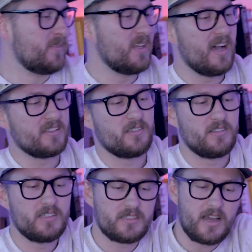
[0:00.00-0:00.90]
Yeah, so
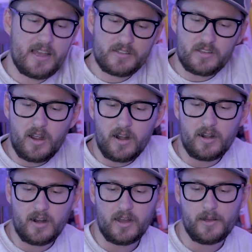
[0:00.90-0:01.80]
these guys
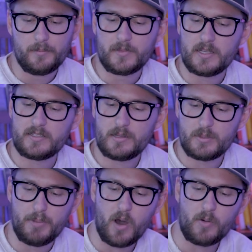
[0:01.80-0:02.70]
are, his name's
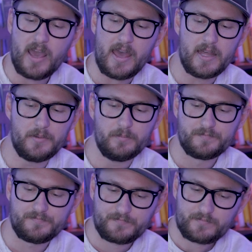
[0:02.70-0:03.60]
Bonehead,
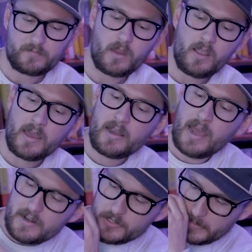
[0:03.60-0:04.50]
and
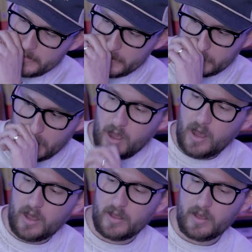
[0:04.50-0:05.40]
I actually
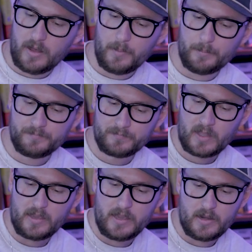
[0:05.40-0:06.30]
saw
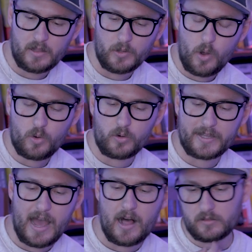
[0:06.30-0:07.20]
in a local
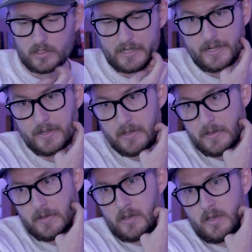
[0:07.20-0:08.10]
gallery,
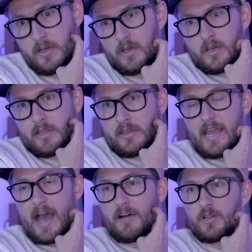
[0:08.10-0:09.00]
they
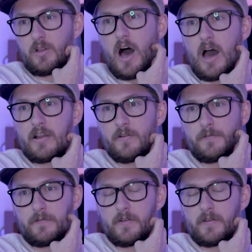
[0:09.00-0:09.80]
have a lot of